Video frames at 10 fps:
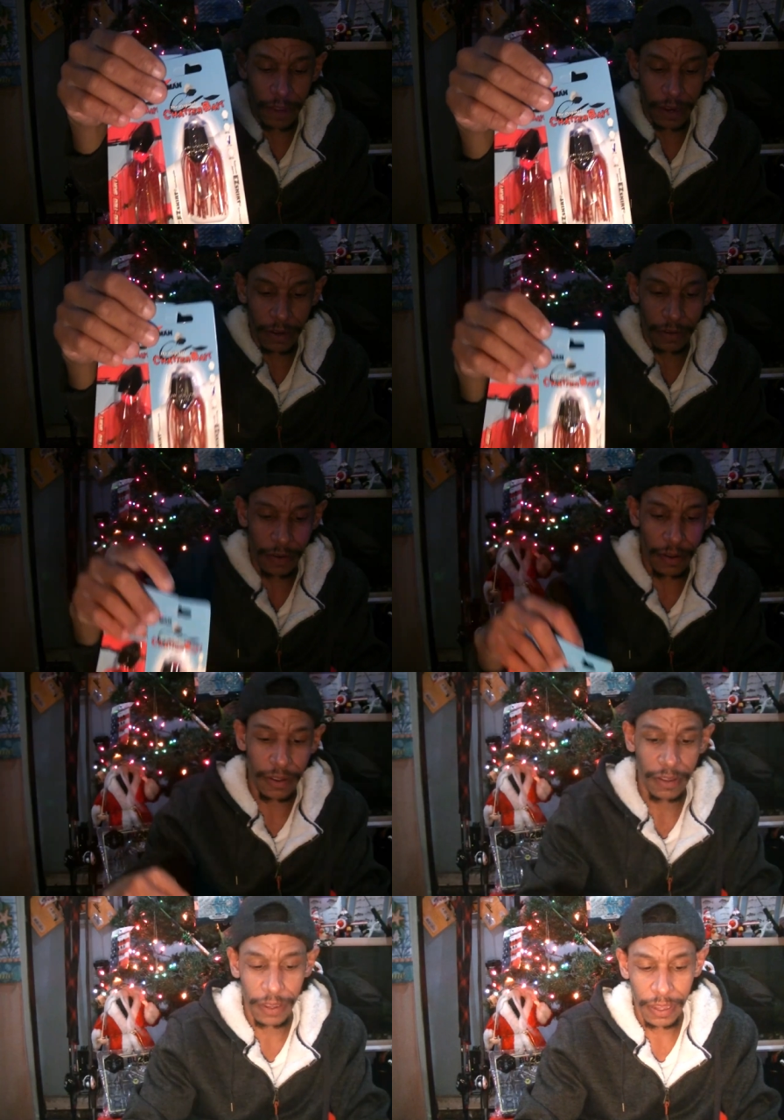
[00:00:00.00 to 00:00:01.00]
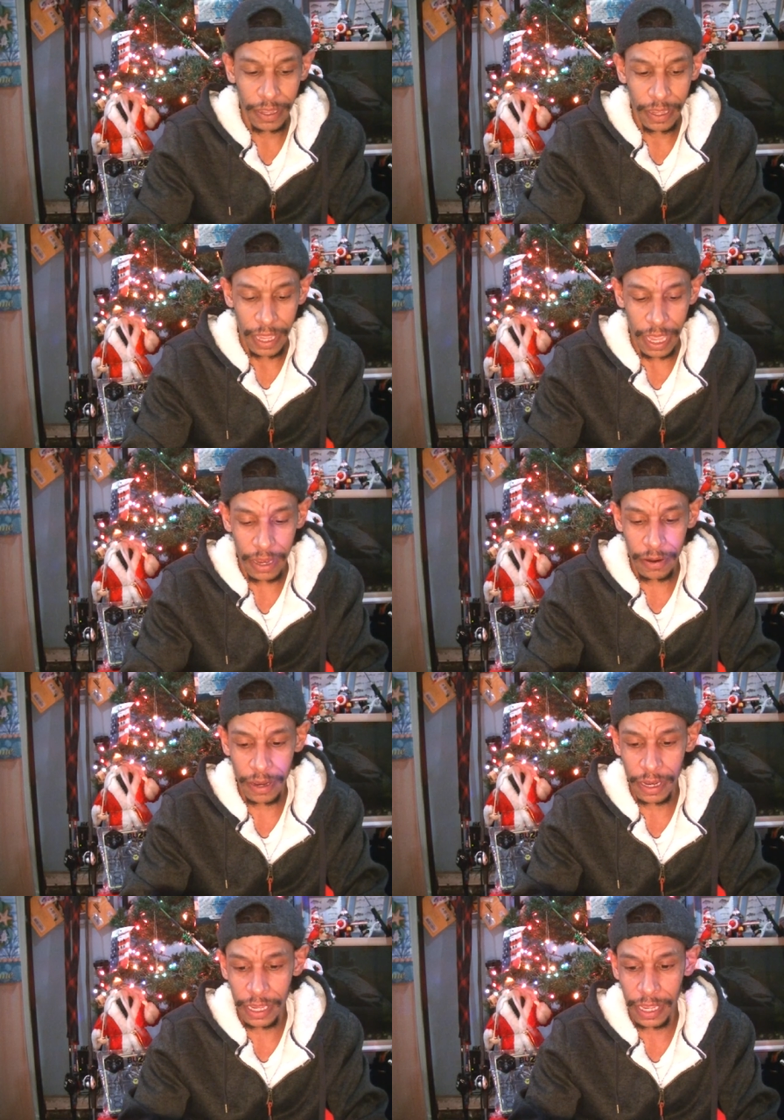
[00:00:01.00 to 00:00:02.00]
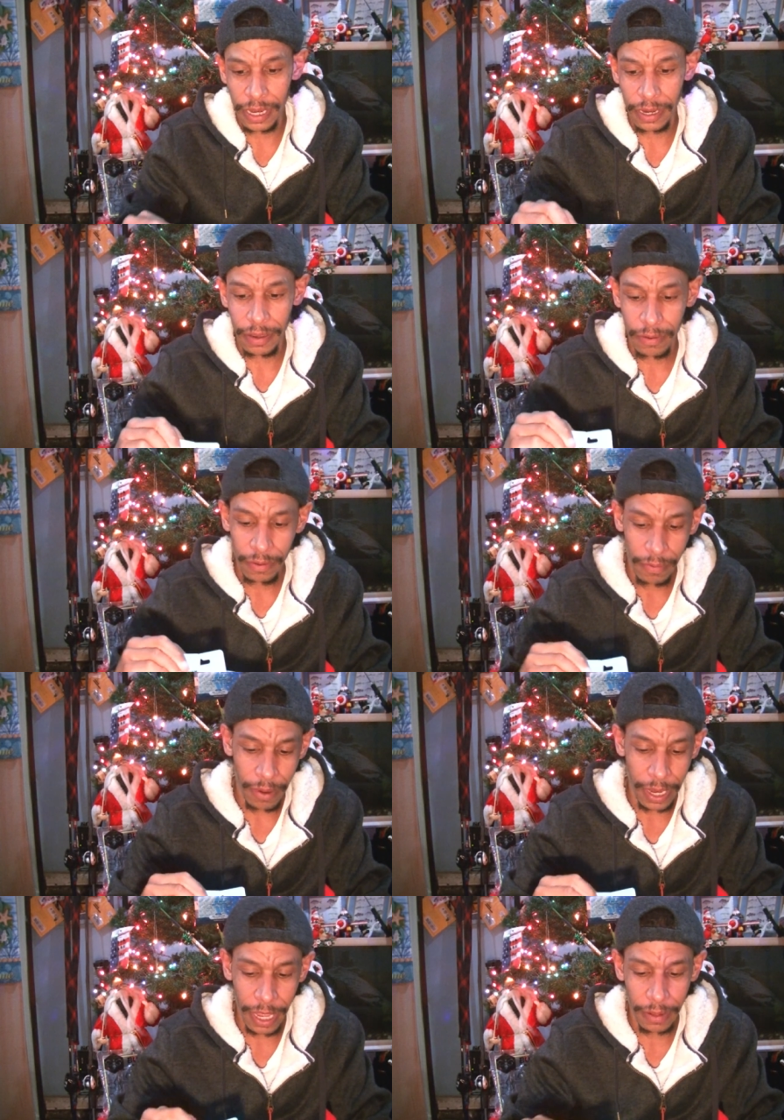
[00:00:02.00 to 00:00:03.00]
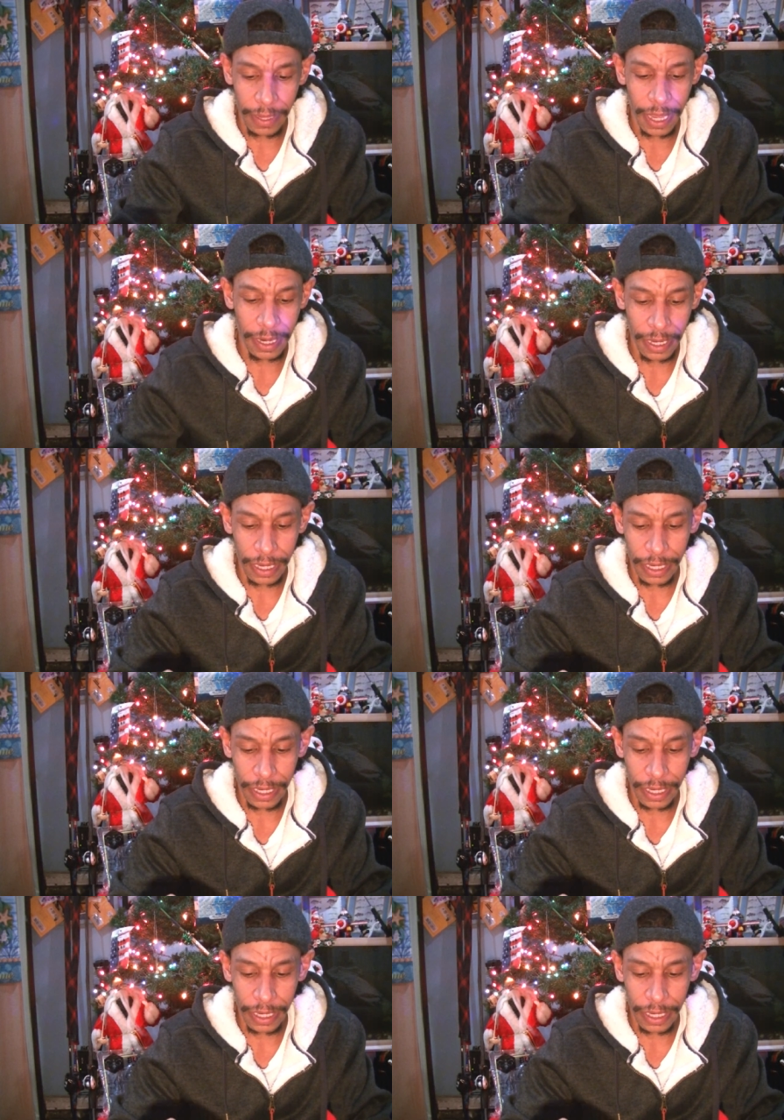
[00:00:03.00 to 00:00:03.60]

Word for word: fire craw. And you're going to get, why the hell not,